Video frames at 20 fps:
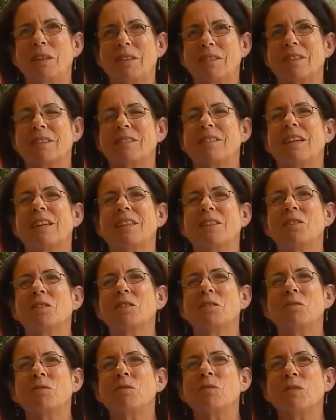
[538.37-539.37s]
as I say, a lot
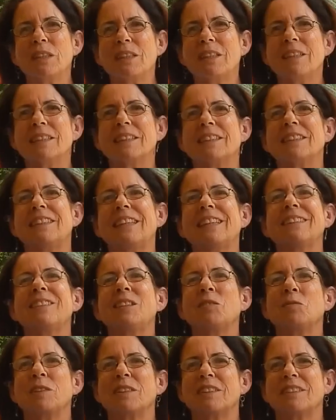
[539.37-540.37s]
of fear
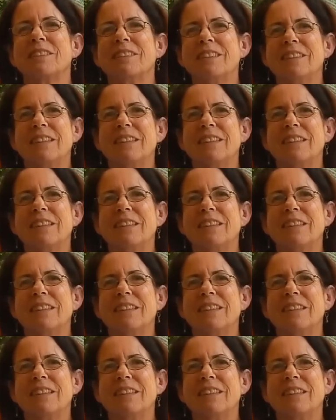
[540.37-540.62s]
connected with it.